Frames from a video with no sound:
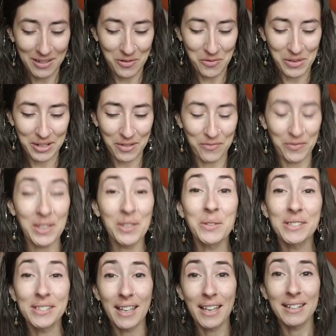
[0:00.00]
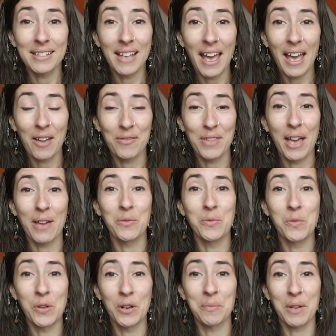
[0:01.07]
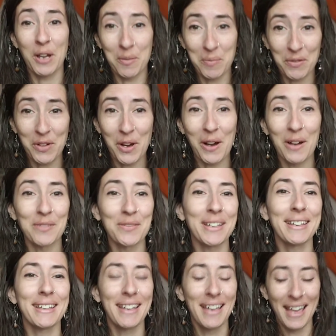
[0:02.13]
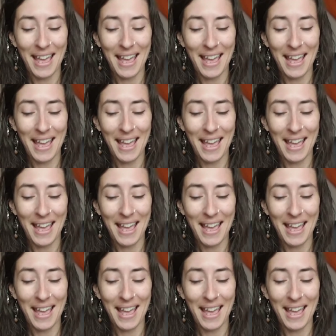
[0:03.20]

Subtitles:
what it feels like to have that warm cup of coffee,